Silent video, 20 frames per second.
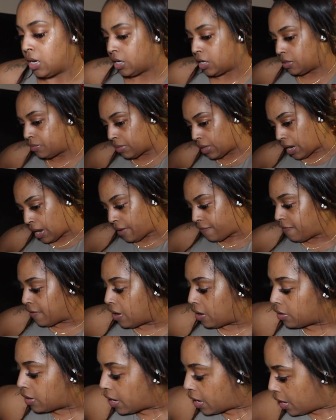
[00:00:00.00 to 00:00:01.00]
um, that I
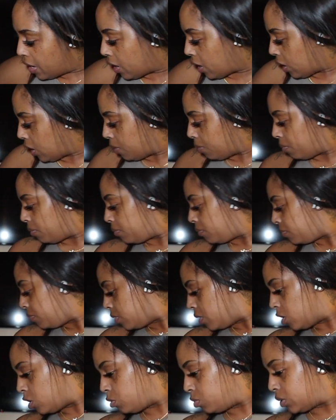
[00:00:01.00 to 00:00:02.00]
found at
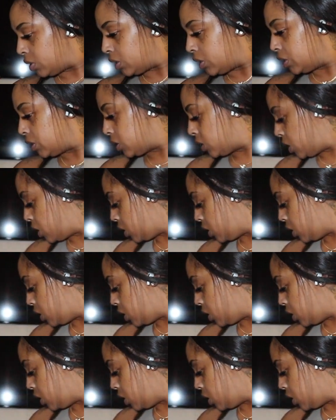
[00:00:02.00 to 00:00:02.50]
Home Goods.